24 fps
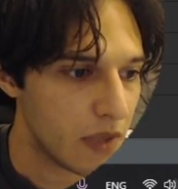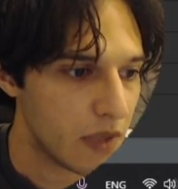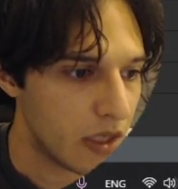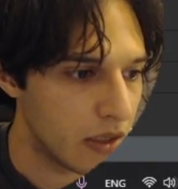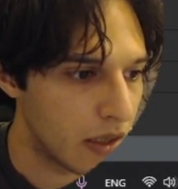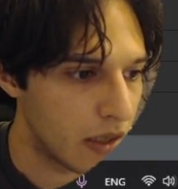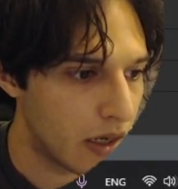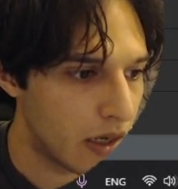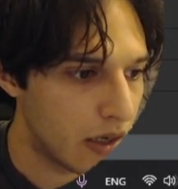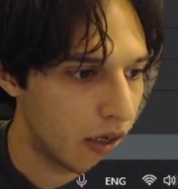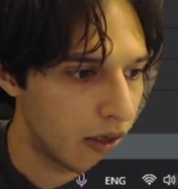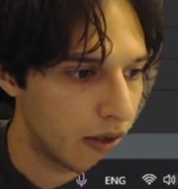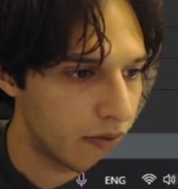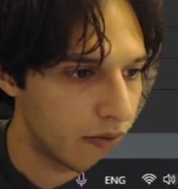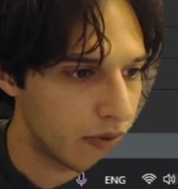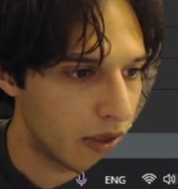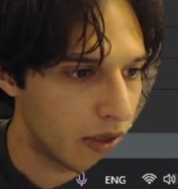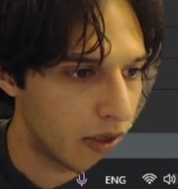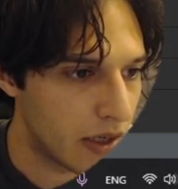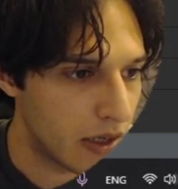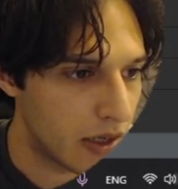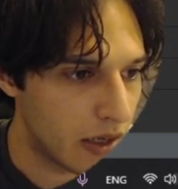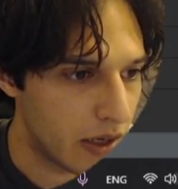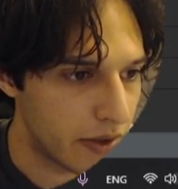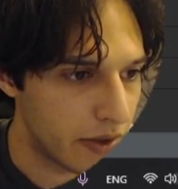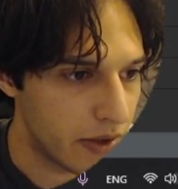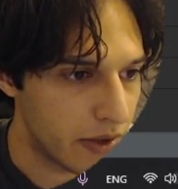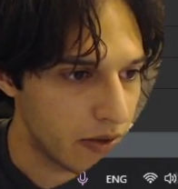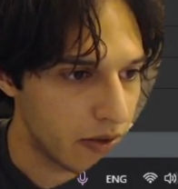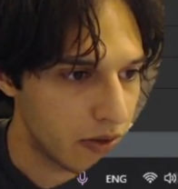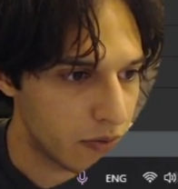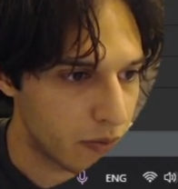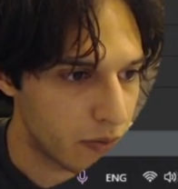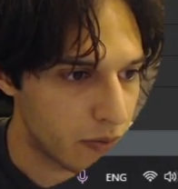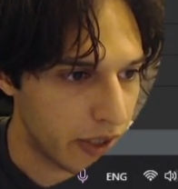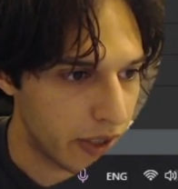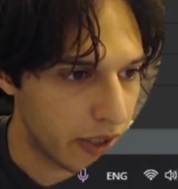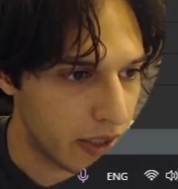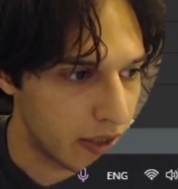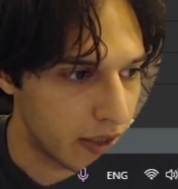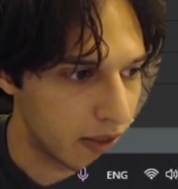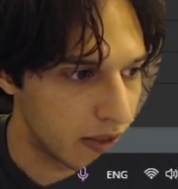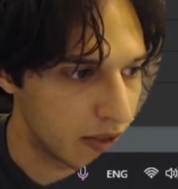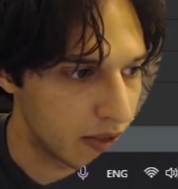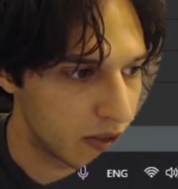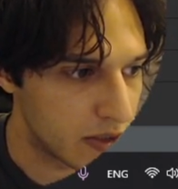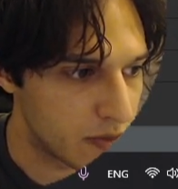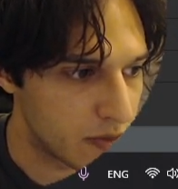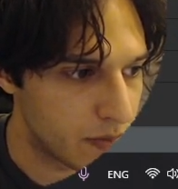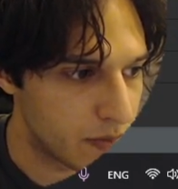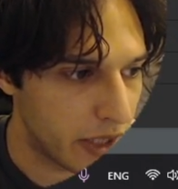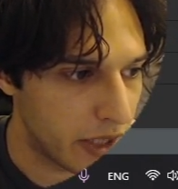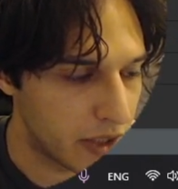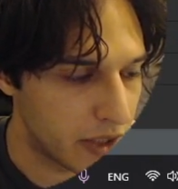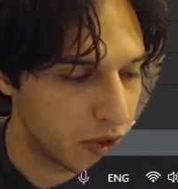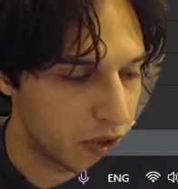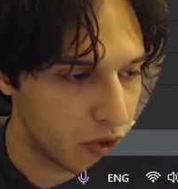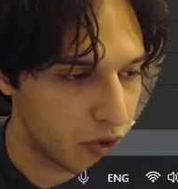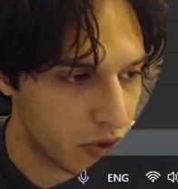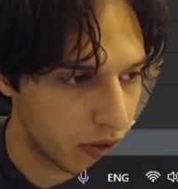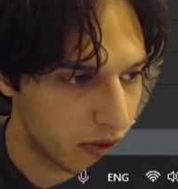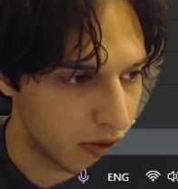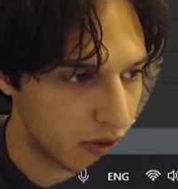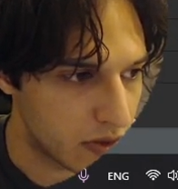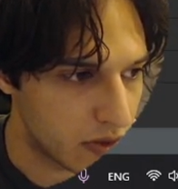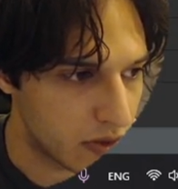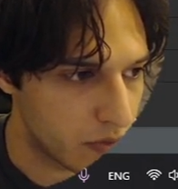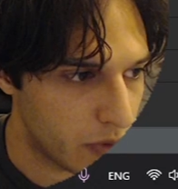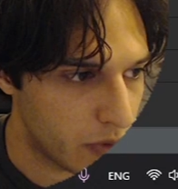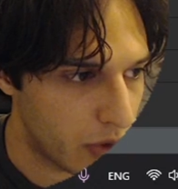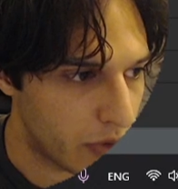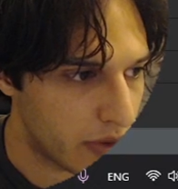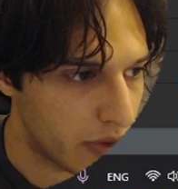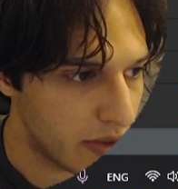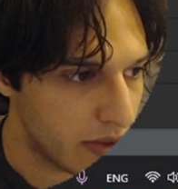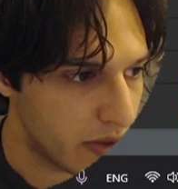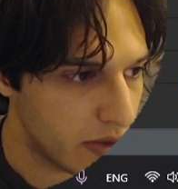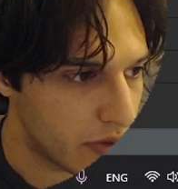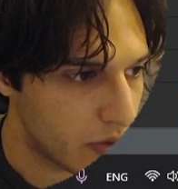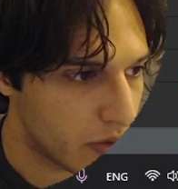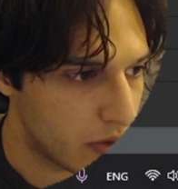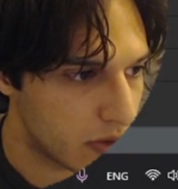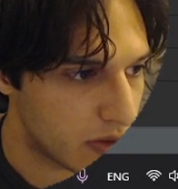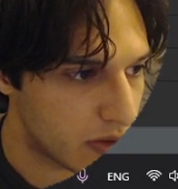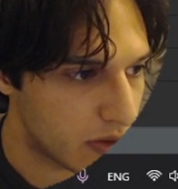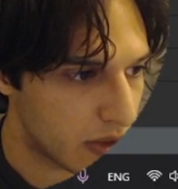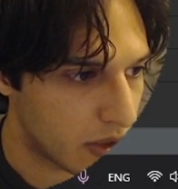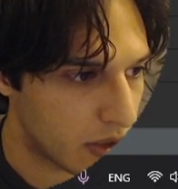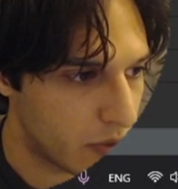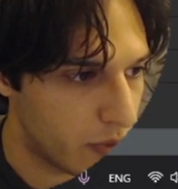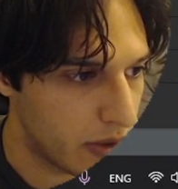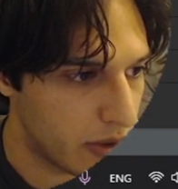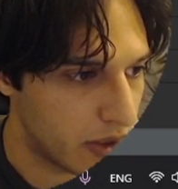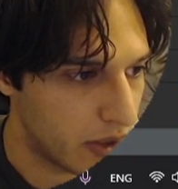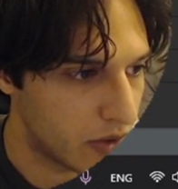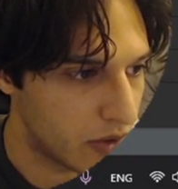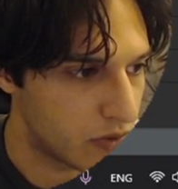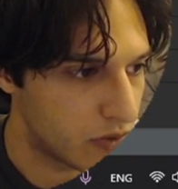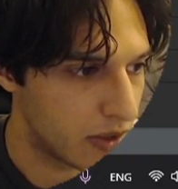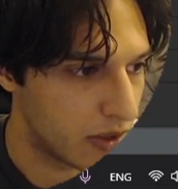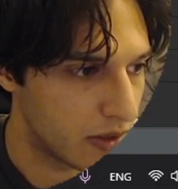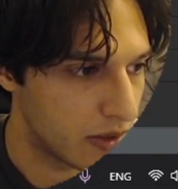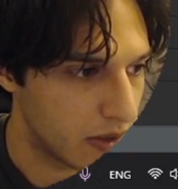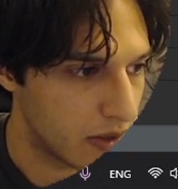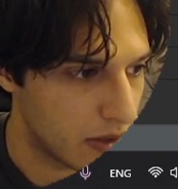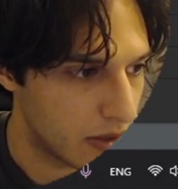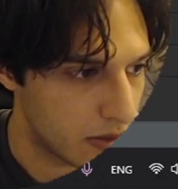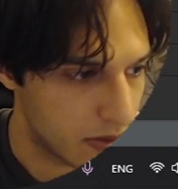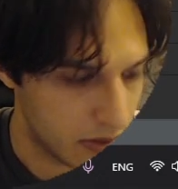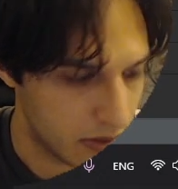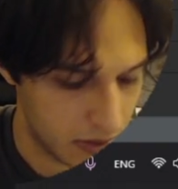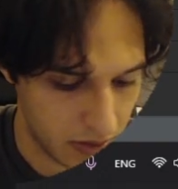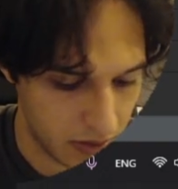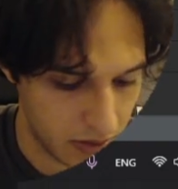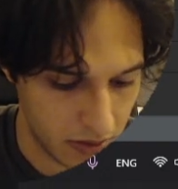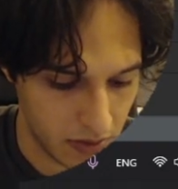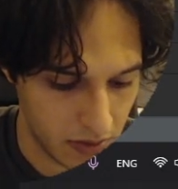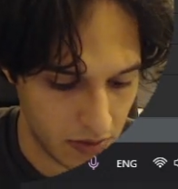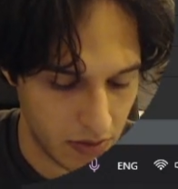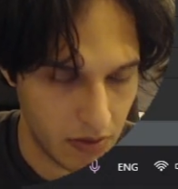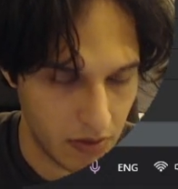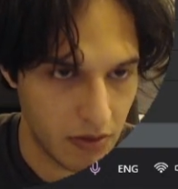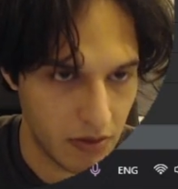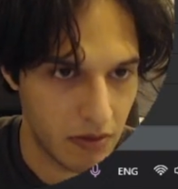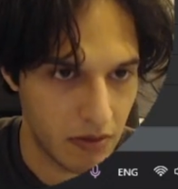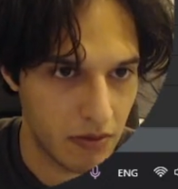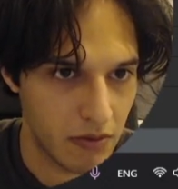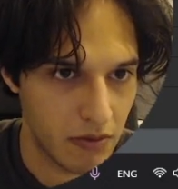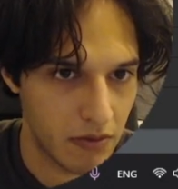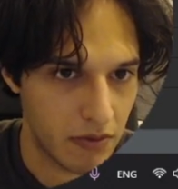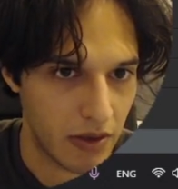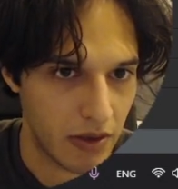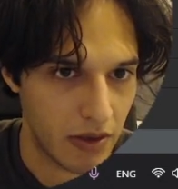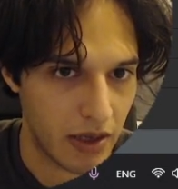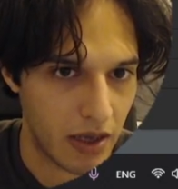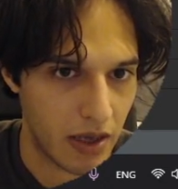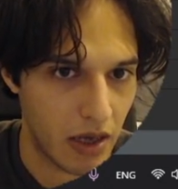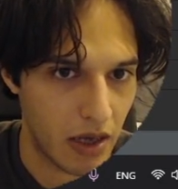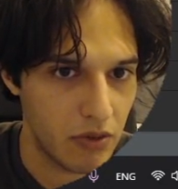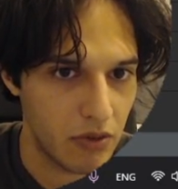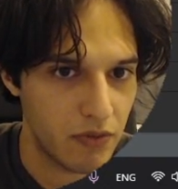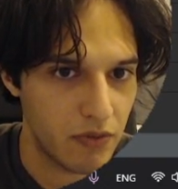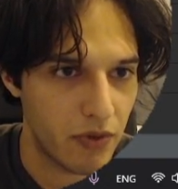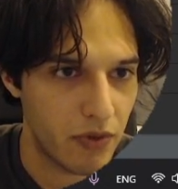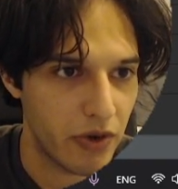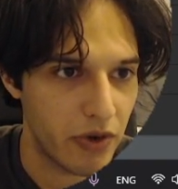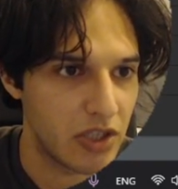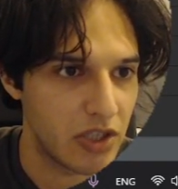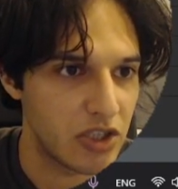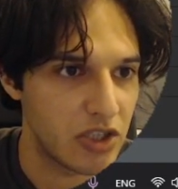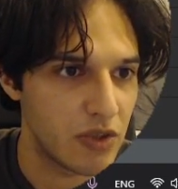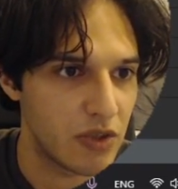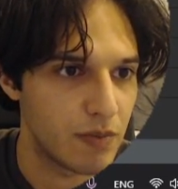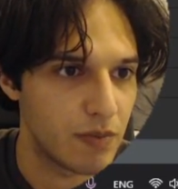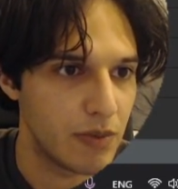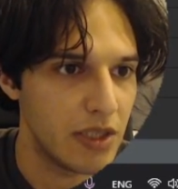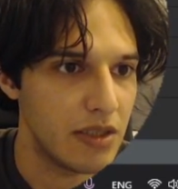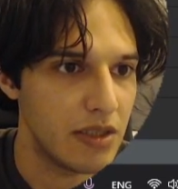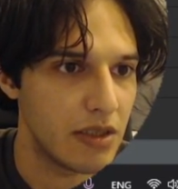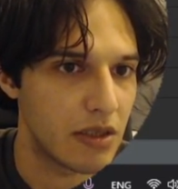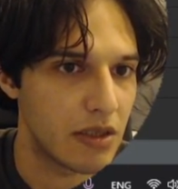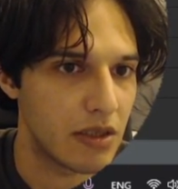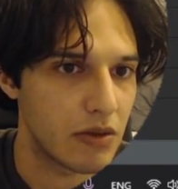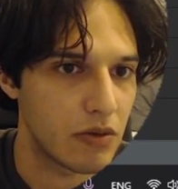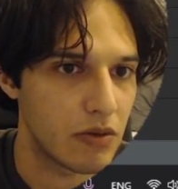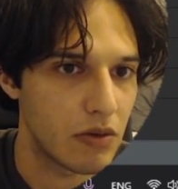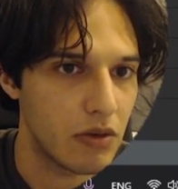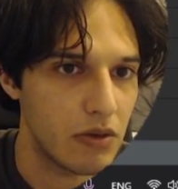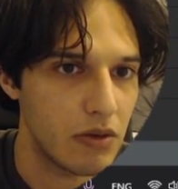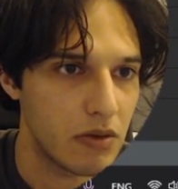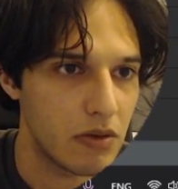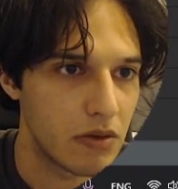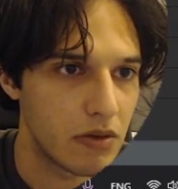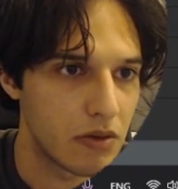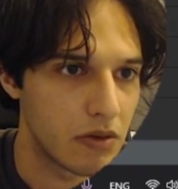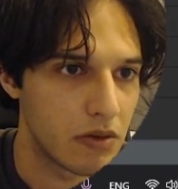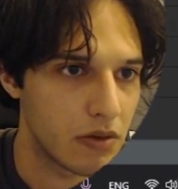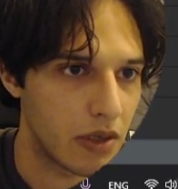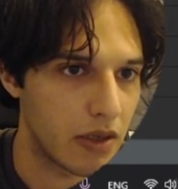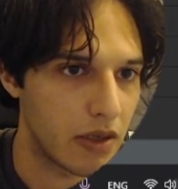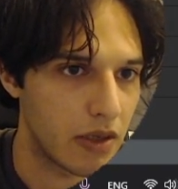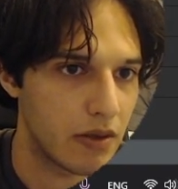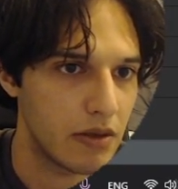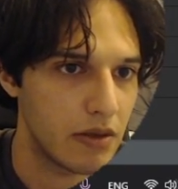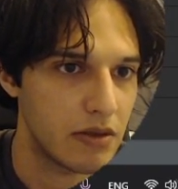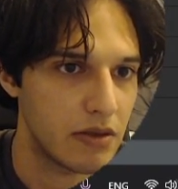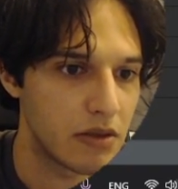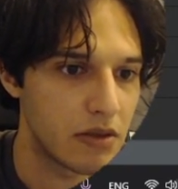Now, another way is by joins. We already wrote a query to get us the count for each immediate node, like this.